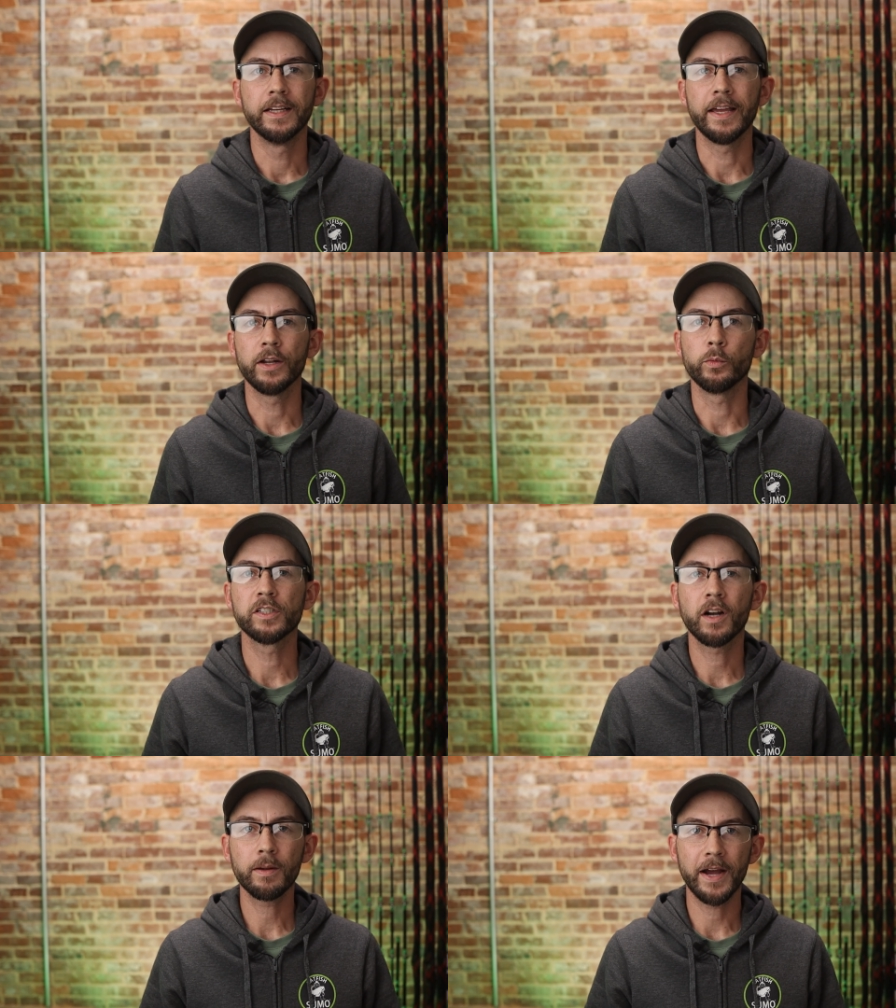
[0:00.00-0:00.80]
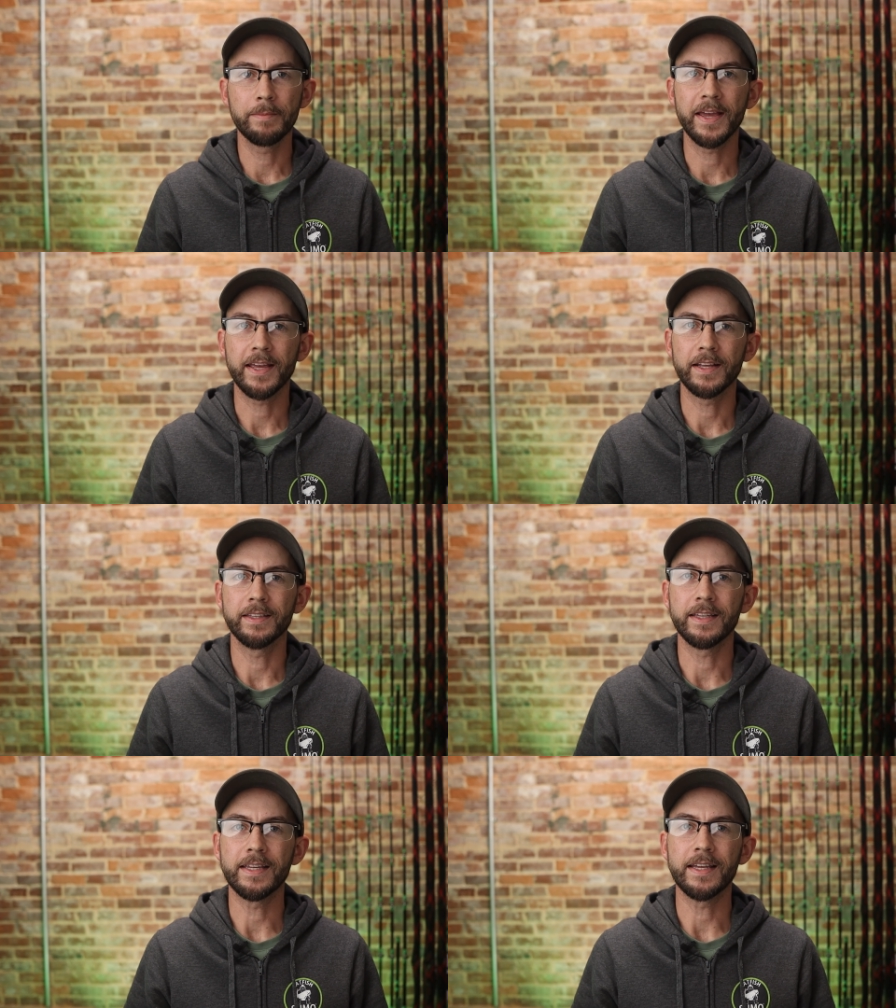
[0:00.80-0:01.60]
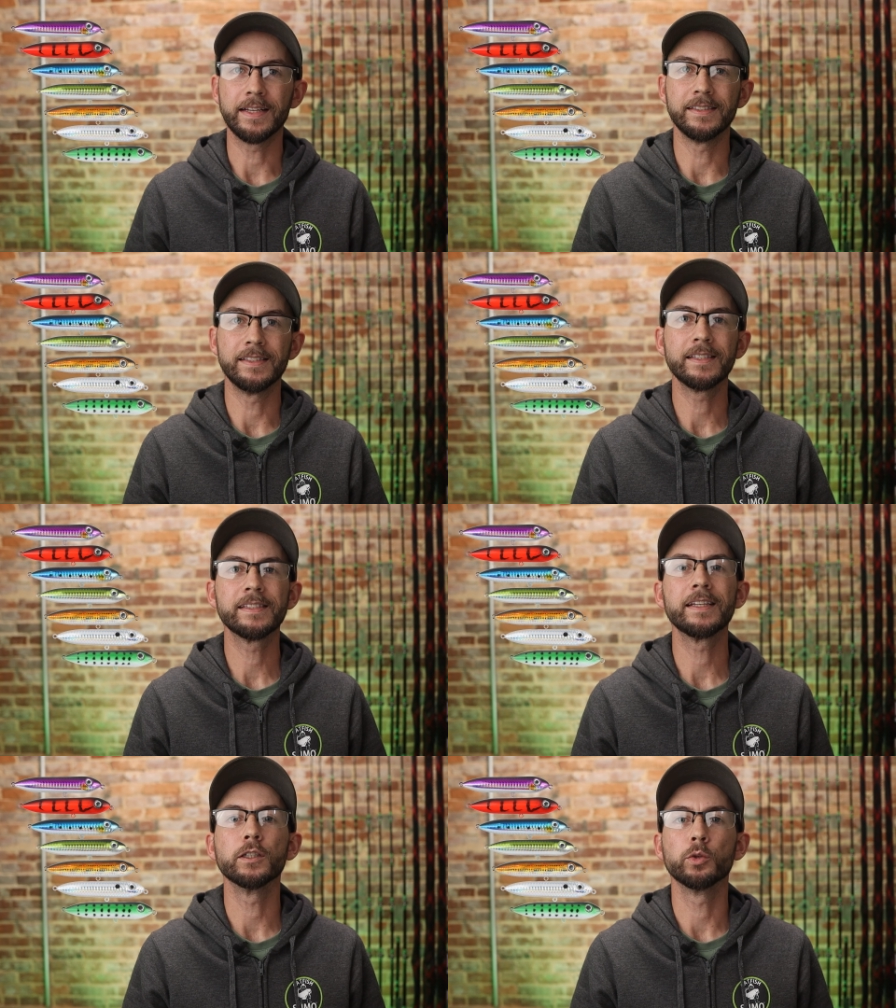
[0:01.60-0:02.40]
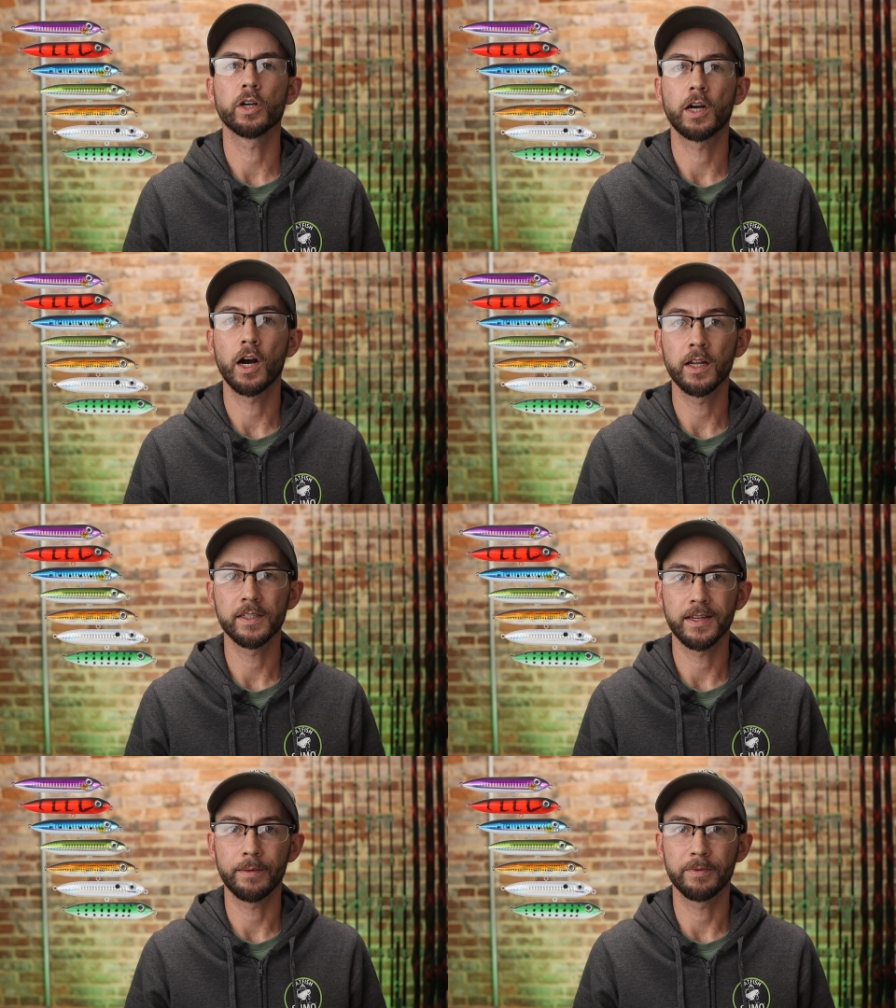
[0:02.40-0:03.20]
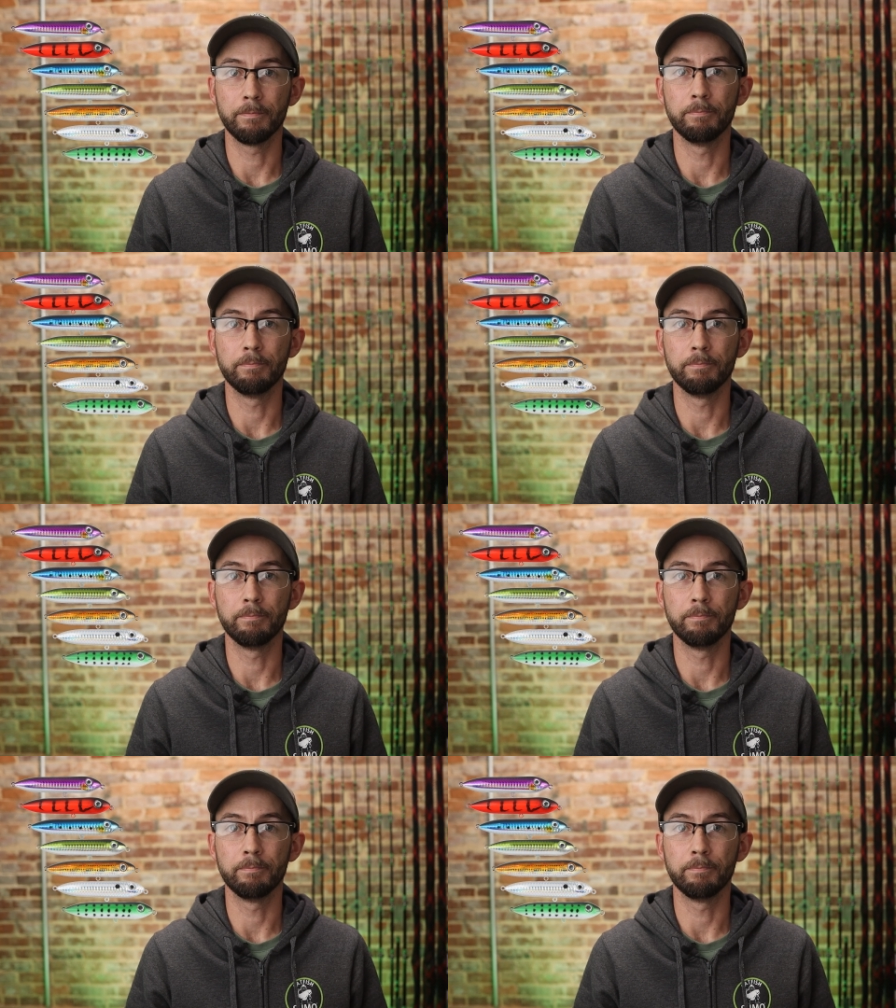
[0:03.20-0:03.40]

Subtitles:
And we started by making the existing lure concept